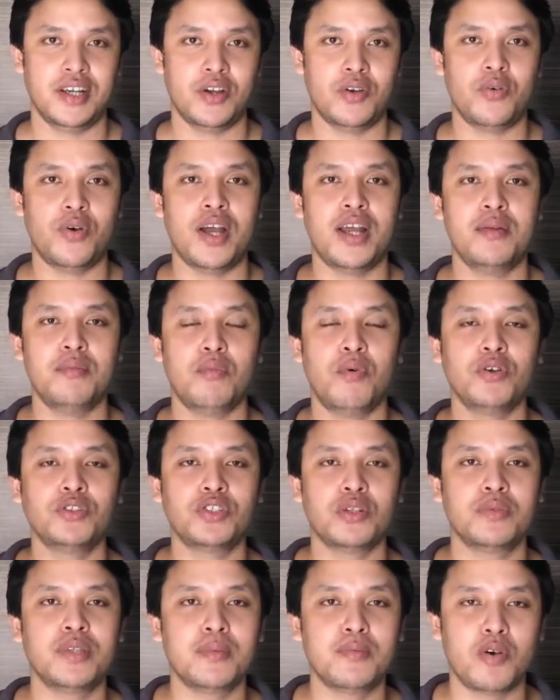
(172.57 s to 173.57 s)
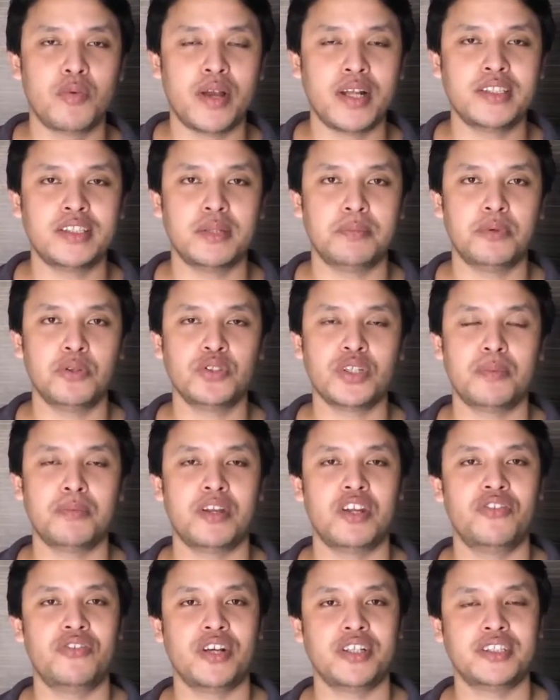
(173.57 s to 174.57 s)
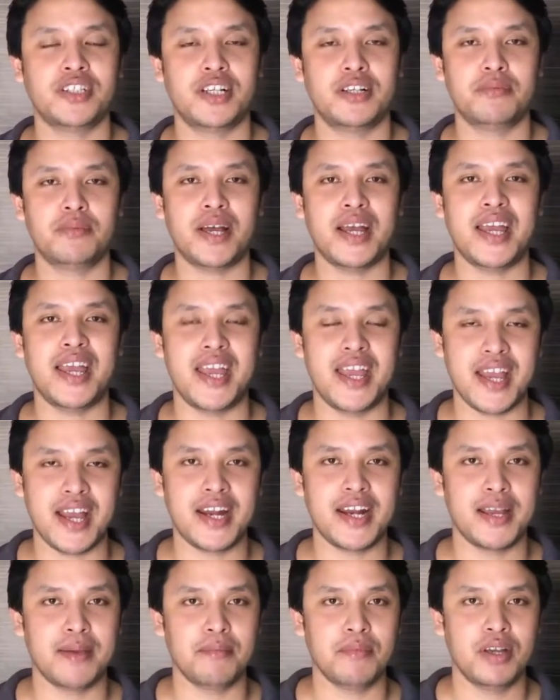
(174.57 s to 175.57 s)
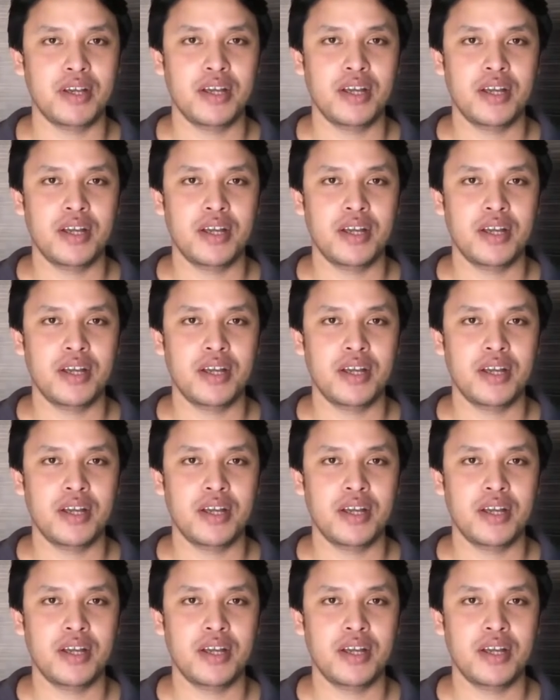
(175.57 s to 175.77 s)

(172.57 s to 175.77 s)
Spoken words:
While most of the mobile CPUs are manufactured by ARM,